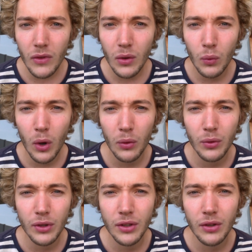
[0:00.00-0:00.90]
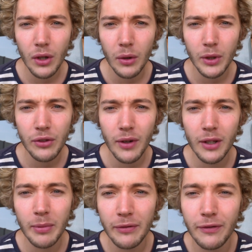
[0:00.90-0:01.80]
What would you
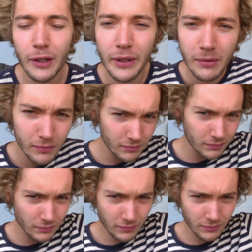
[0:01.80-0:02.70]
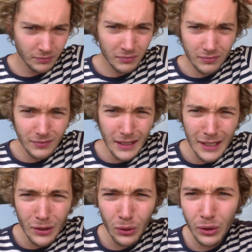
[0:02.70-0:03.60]
rather be fluent
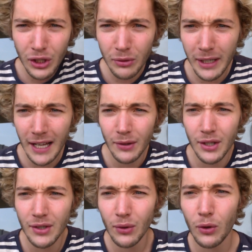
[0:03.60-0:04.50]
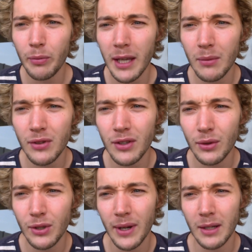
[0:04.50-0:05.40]
in all human languages or be able to
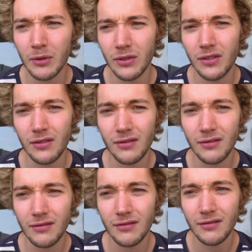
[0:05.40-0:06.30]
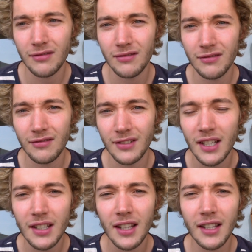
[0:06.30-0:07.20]
talk to animals?
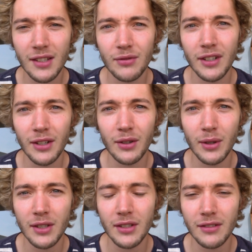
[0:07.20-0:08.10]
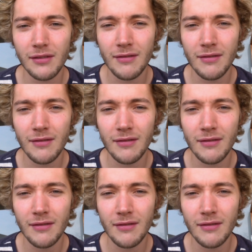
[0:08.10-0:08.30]
That is a really good question.